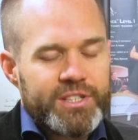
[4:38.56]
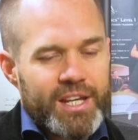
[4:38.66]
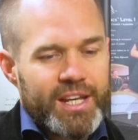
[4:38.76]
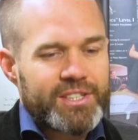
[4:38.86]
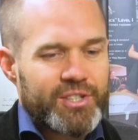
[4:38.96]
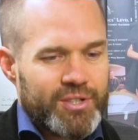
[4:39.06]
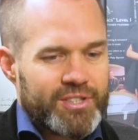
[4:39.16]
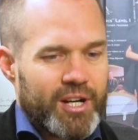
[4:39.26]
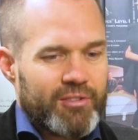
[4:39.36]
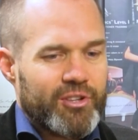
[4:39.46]
you said yes to
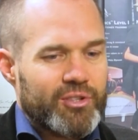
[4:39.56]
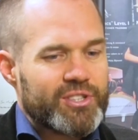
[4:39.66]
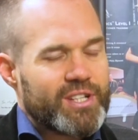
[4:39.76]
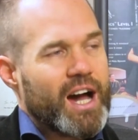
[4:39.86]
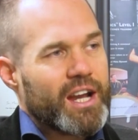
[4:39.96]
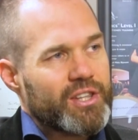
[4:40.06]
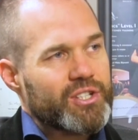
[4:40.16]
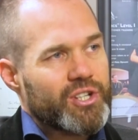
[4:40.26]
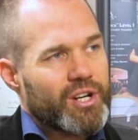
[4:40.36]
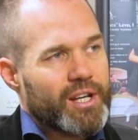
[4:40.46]
yourself and you started the
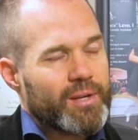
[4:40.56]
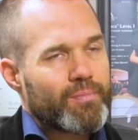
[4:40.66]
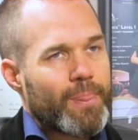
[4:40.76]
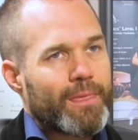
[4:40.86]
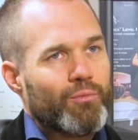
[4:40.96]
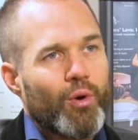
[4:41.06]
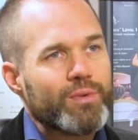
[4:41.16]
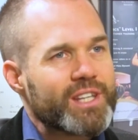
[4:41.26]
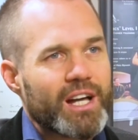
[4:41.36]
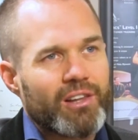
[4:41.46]
journey, what
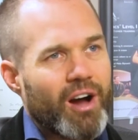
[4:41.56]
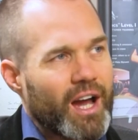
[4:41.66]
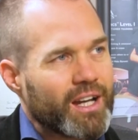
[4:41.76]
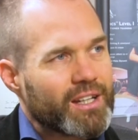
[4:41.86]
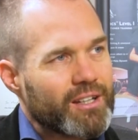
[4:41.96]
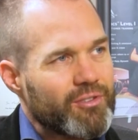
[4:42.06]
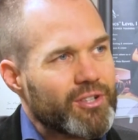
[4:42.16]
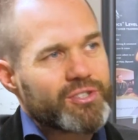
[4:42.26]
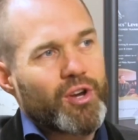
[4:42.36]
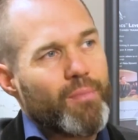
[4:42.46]
was that like? If you
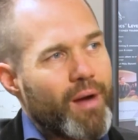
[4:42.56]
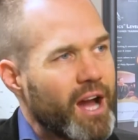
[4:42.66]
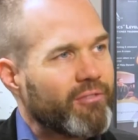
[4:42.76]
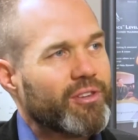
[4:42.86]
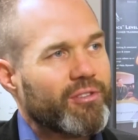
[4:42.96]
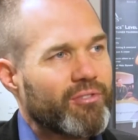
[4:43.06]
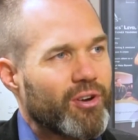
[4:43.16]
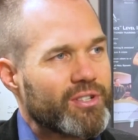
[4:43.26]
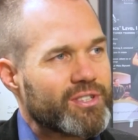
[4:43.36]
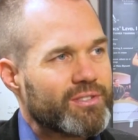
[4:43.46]
just go back to
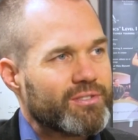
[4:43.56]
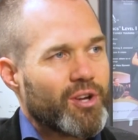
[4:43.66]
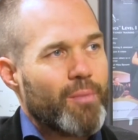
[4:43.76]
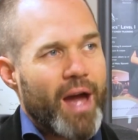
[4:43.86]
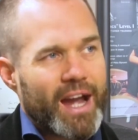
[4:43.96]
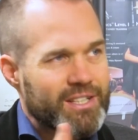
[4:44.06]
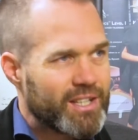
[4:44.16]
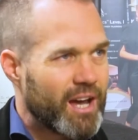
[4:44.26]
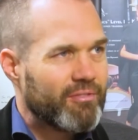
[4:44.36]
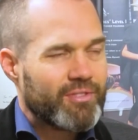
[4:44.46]

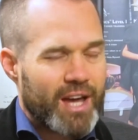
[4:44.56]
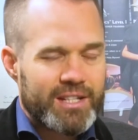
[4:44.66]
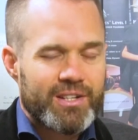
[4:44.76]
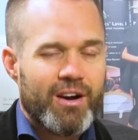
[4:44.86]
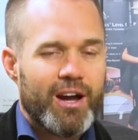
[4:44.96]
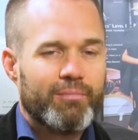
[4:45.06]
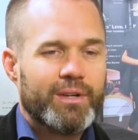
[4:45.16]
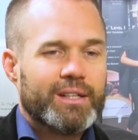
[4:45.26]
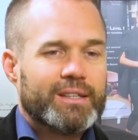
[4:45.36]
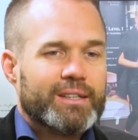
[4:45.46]
that
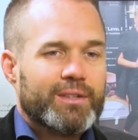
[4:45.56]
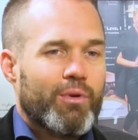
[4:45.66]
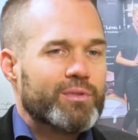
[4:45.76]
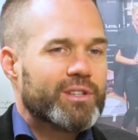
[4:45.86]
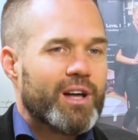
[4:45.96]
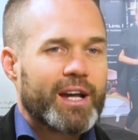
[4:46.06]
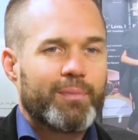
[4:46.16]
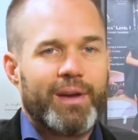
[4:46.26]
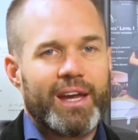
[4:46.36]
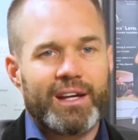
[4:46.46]
time, what was it
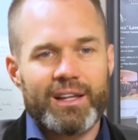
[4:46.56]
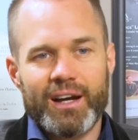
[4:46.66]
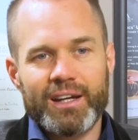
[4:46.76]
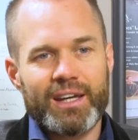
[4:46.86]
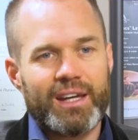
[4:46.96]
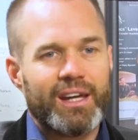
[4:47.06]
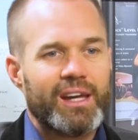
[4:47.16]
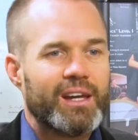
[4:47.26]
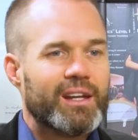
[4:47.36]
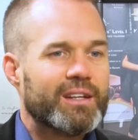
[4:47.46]
like being
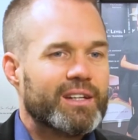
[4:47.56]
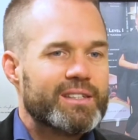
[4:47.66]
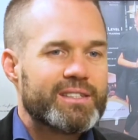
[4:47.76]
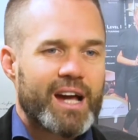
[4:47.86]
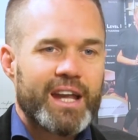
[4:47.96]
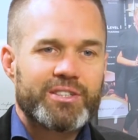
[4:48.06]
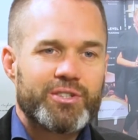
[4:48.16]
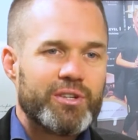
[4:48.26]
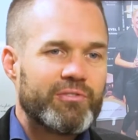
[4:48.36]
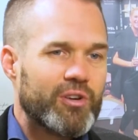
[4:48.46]
clunky and starting to
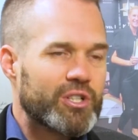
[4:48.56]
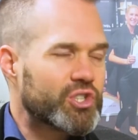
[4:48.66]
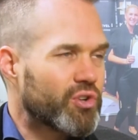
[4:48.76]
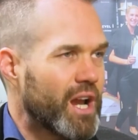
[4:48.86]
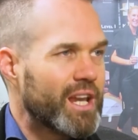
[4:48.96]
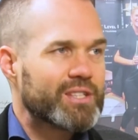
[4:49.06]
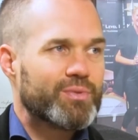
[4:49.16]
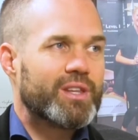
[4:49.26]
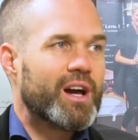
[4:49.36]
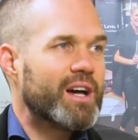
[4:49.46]
do your first trainings
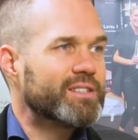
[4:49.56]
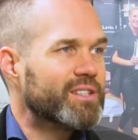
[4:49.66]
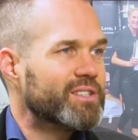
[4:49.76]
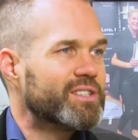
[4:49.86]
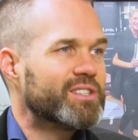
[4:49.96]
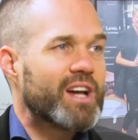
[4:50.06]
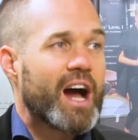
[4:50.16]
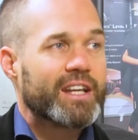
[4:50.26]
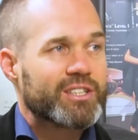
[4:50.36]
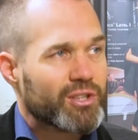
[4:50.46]
with us and just
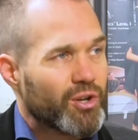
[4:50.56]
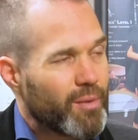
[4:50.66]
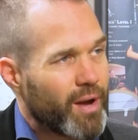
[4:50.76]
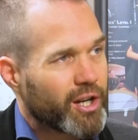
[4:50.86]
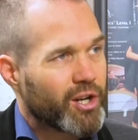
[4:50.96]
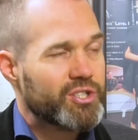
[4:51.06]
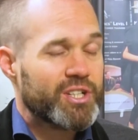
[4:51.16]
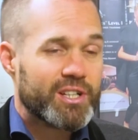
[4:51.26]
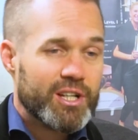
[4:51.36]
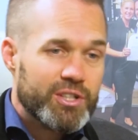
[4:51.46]
starting to learn about
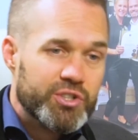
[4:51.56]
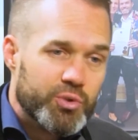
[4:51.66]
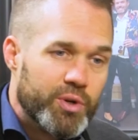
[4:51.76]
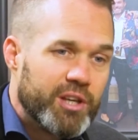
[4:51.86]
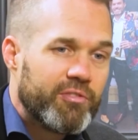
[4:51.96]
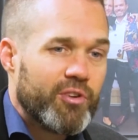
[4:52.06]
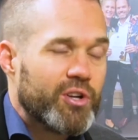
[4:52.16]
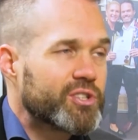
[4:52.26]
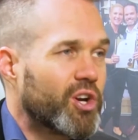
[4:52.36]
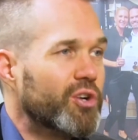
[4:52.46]
coaching, doing your
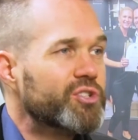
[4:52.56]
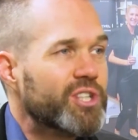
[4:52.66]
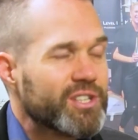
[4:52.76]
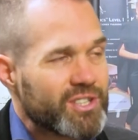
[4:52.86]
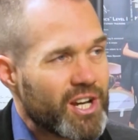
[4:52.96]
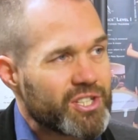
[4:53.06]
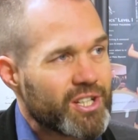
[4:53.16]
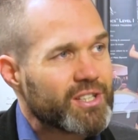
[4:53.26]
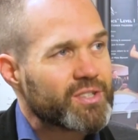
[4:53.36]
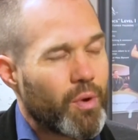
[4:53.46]
first coaching
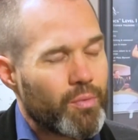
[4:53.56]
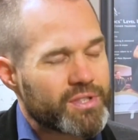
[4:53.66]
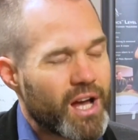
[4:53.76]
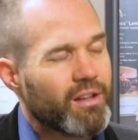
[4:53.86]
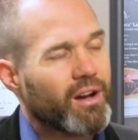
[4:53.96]
sessions? What was that